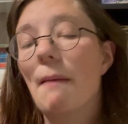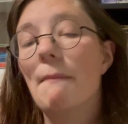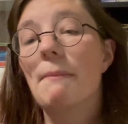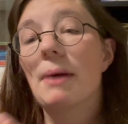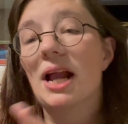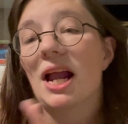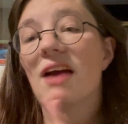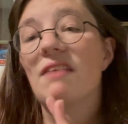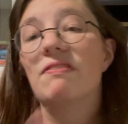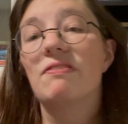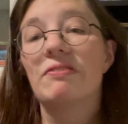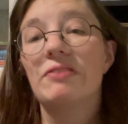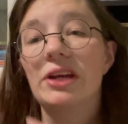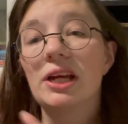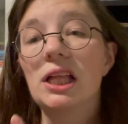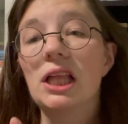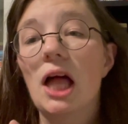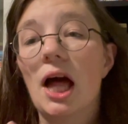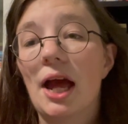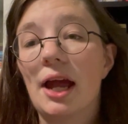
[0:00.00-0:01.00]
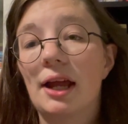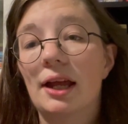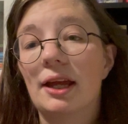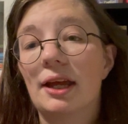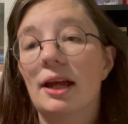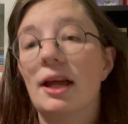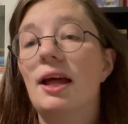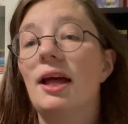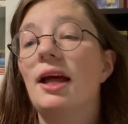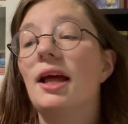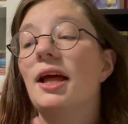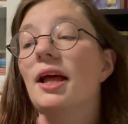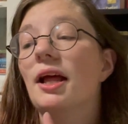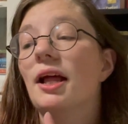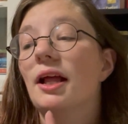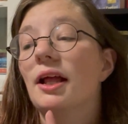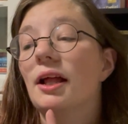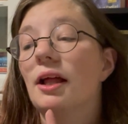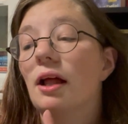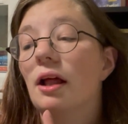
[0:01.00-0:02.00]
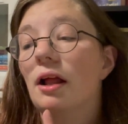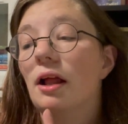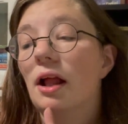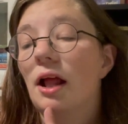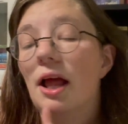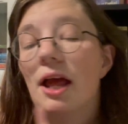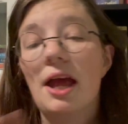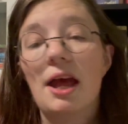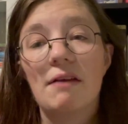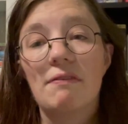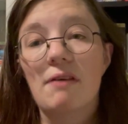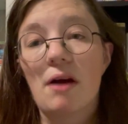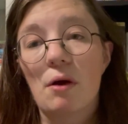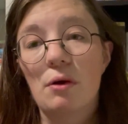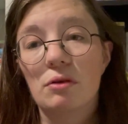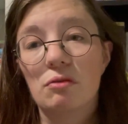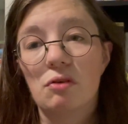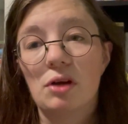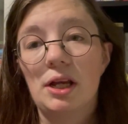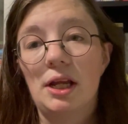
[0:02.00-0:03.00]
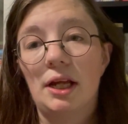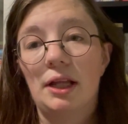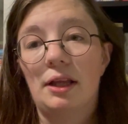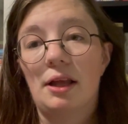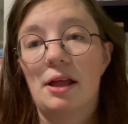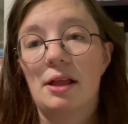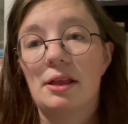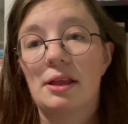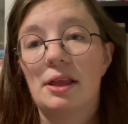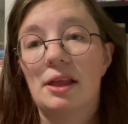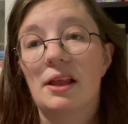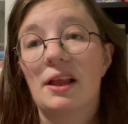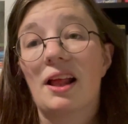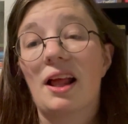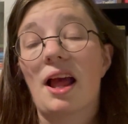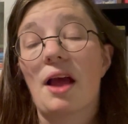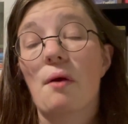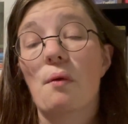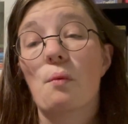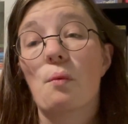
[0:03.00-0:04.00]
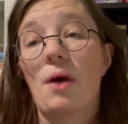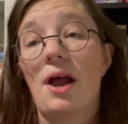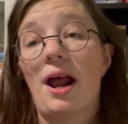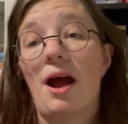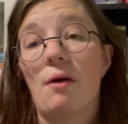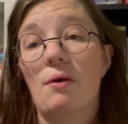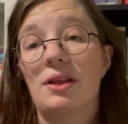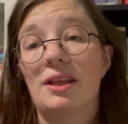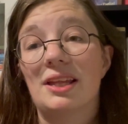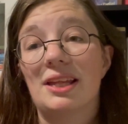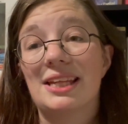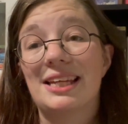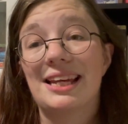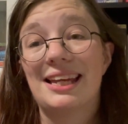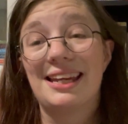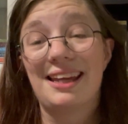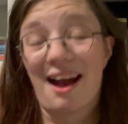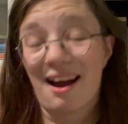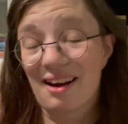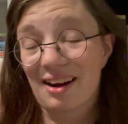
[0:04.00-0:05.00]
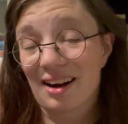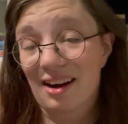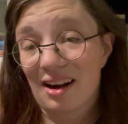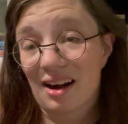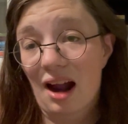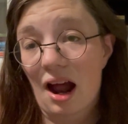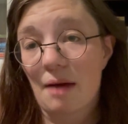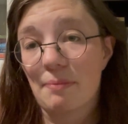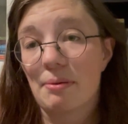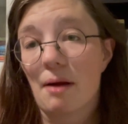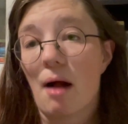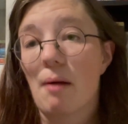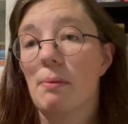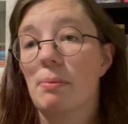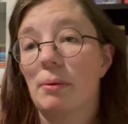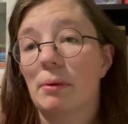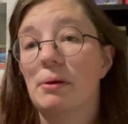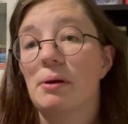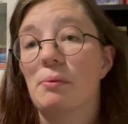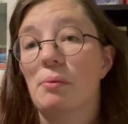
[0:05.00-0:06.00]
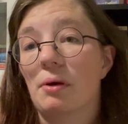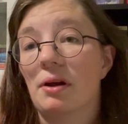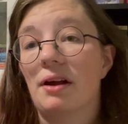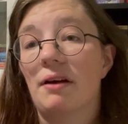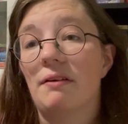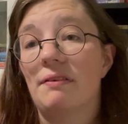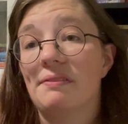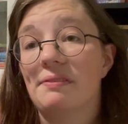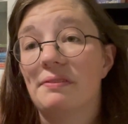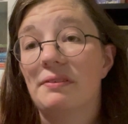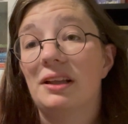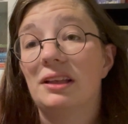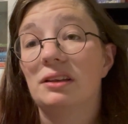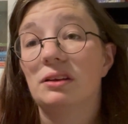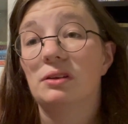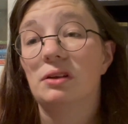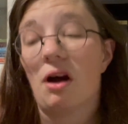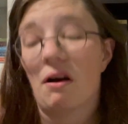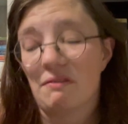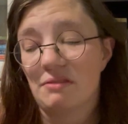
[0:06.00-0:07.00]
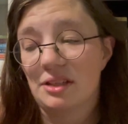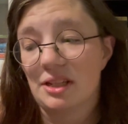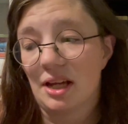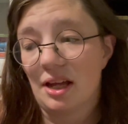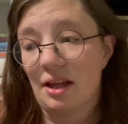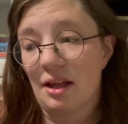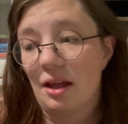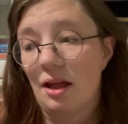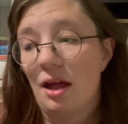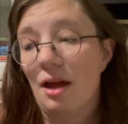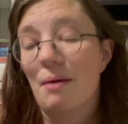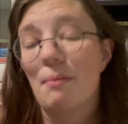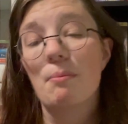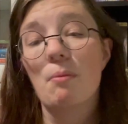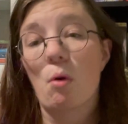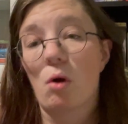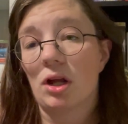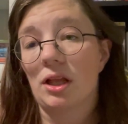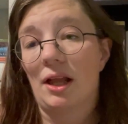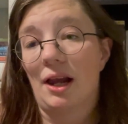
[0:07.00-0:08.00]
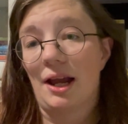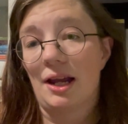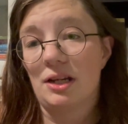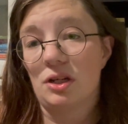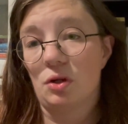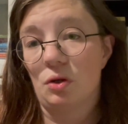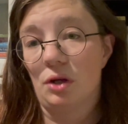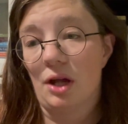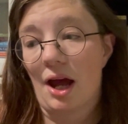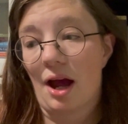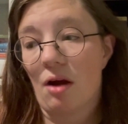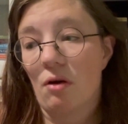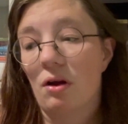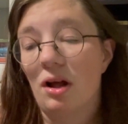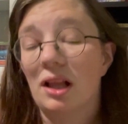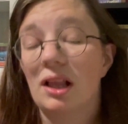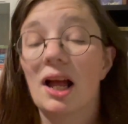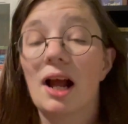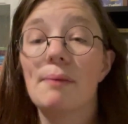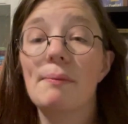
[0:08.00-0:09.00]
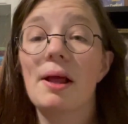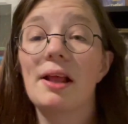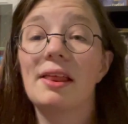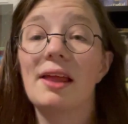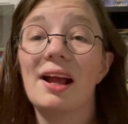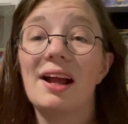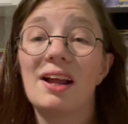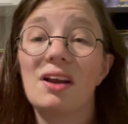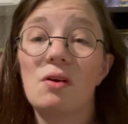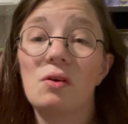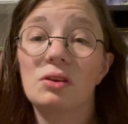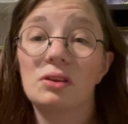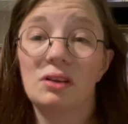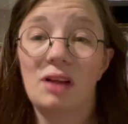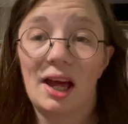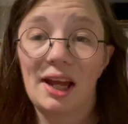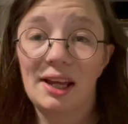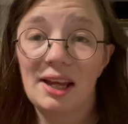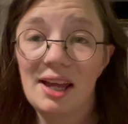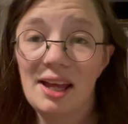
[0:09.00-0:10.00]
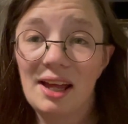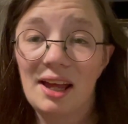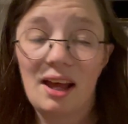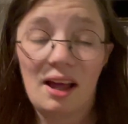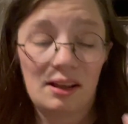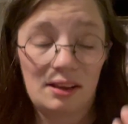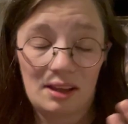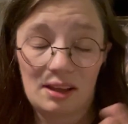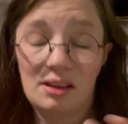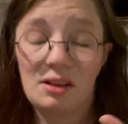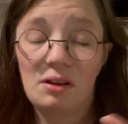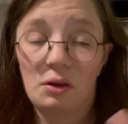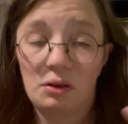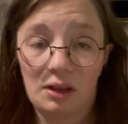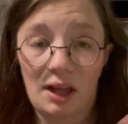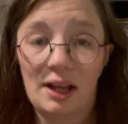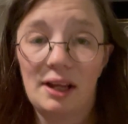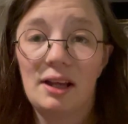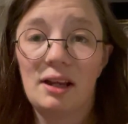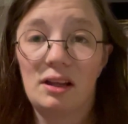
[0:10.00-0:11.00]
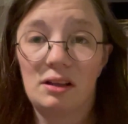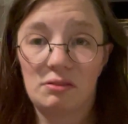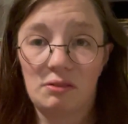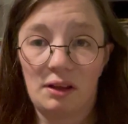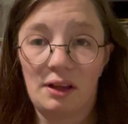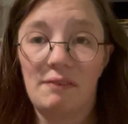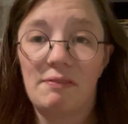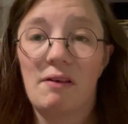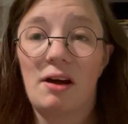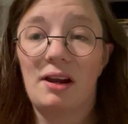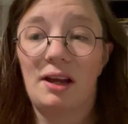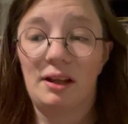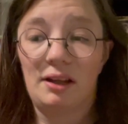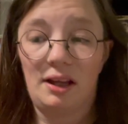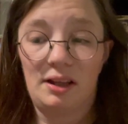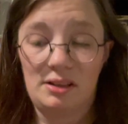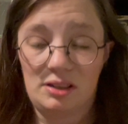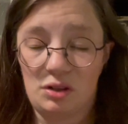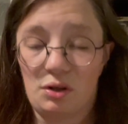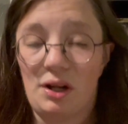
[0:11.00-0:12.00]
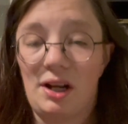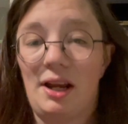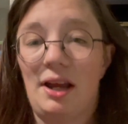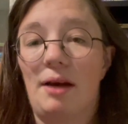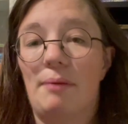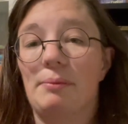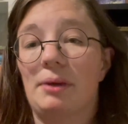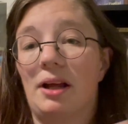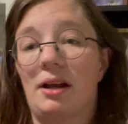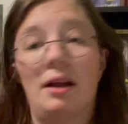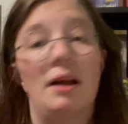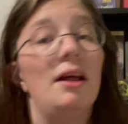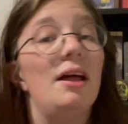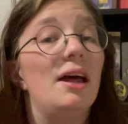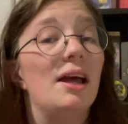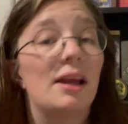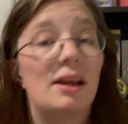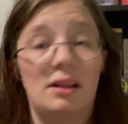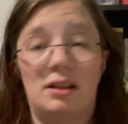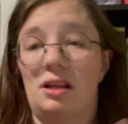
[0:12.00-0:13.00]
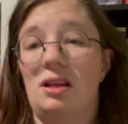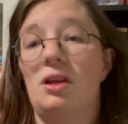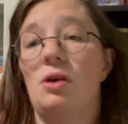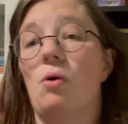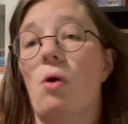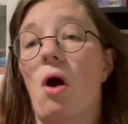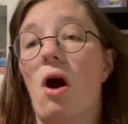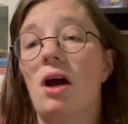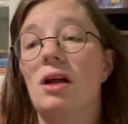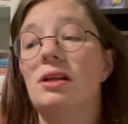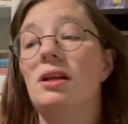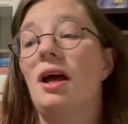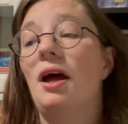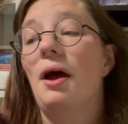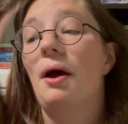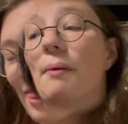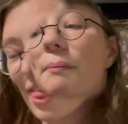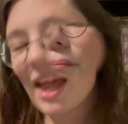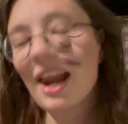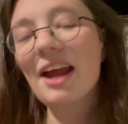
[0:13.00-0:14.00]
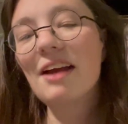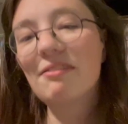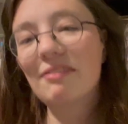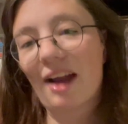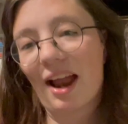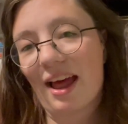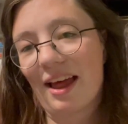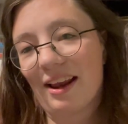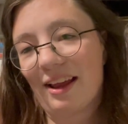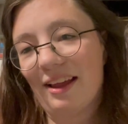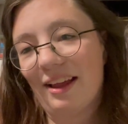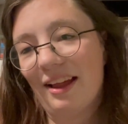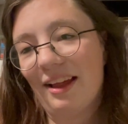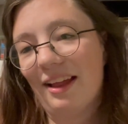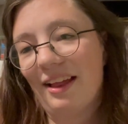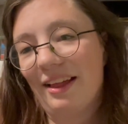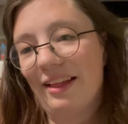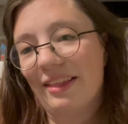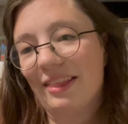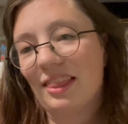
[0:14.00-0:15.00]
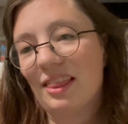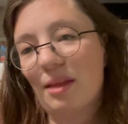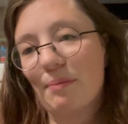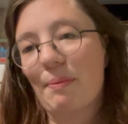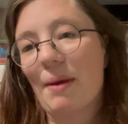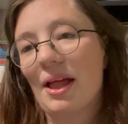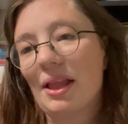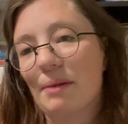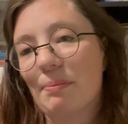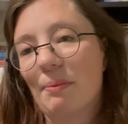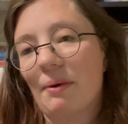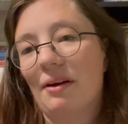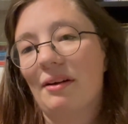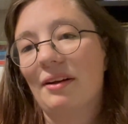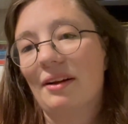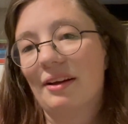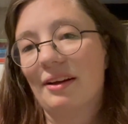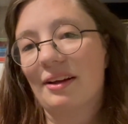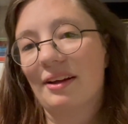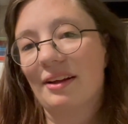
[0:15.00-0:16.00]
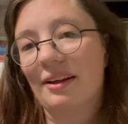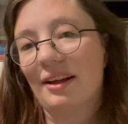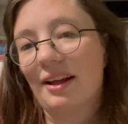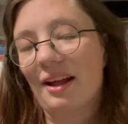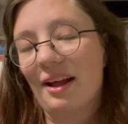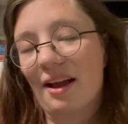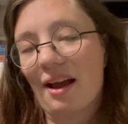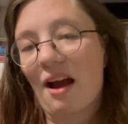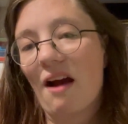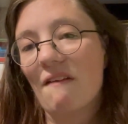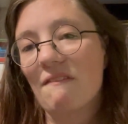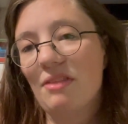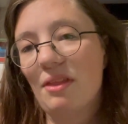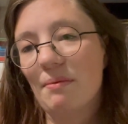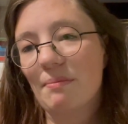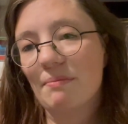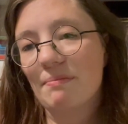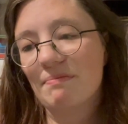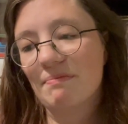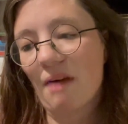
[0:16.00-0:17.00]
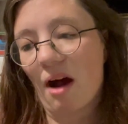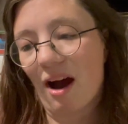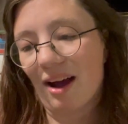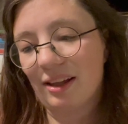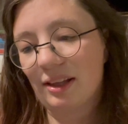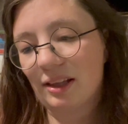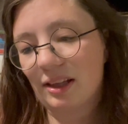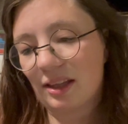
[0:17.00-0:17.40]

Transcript: But I feel like if I was reading this when I was younger, I probably would have loved it more than I do now. Like, I'm not saying I don't like it. I still like it. It's really fun. I enjoyed it. I'm gonna continue on. And then I read the best book of the month.